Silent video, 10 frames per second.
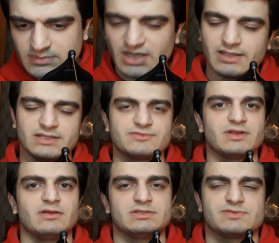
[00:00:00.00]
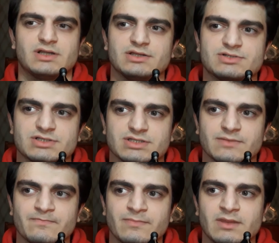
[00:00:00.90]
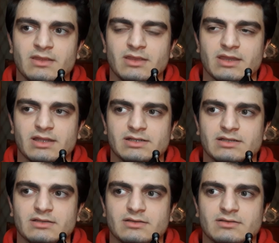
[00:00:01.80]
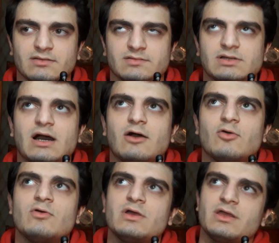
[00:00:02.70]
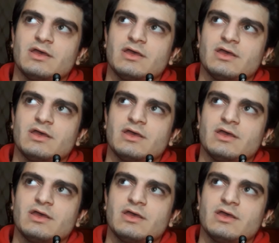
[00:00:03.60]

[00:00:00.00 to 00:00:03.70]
Like it's very interesting, and how